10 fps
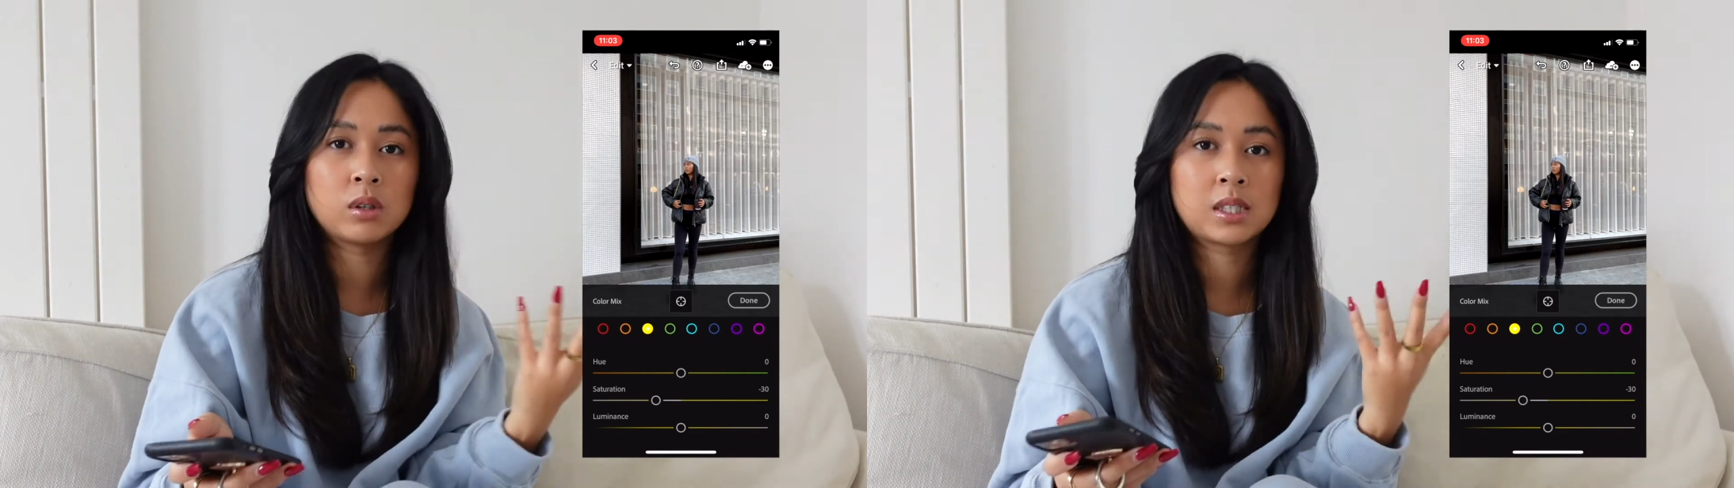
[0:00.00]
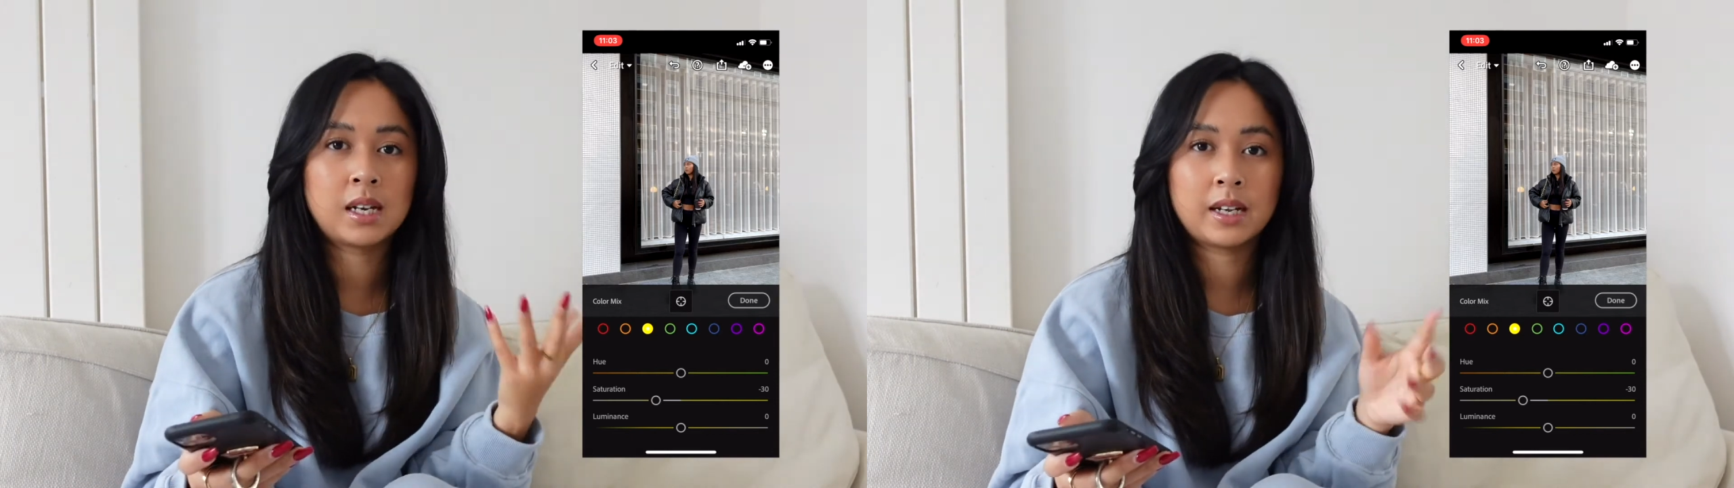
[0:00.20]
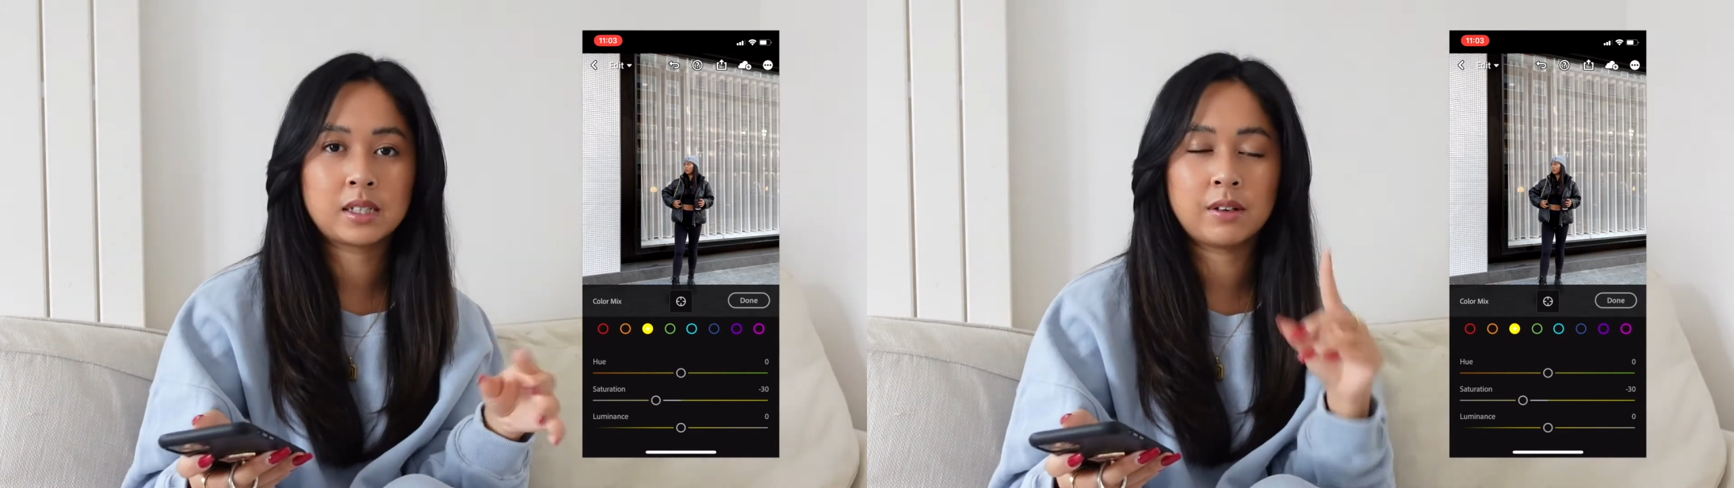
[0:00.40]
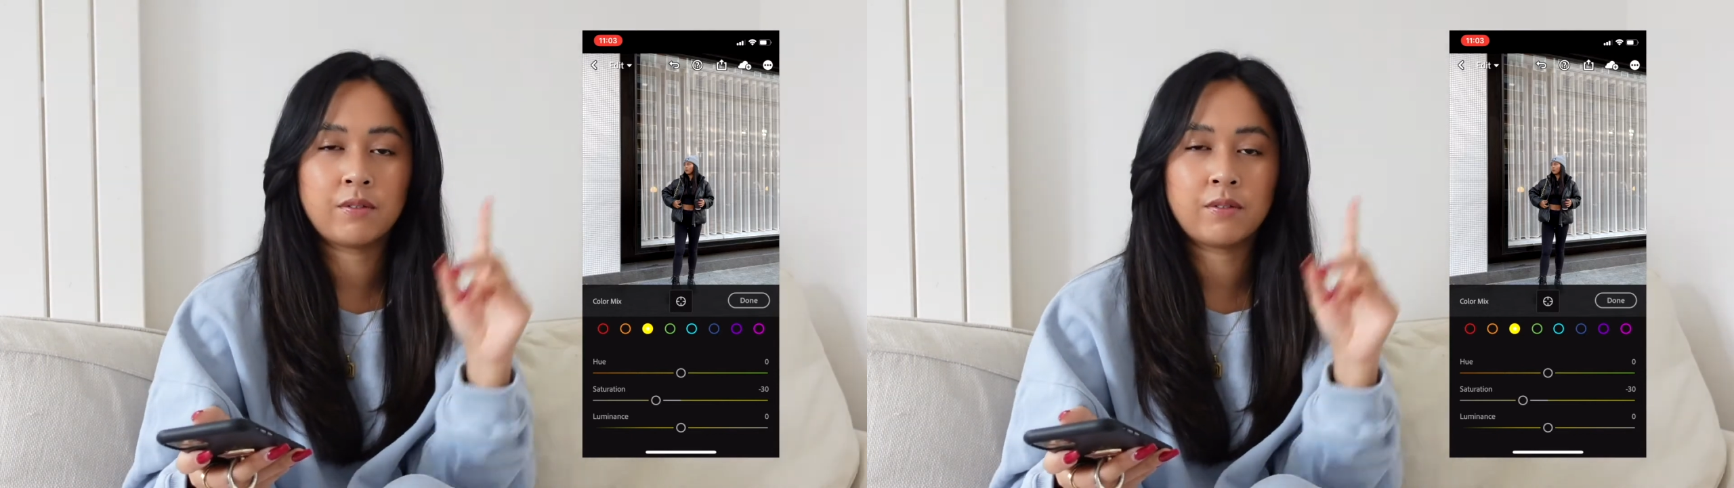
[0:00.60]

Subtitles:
or select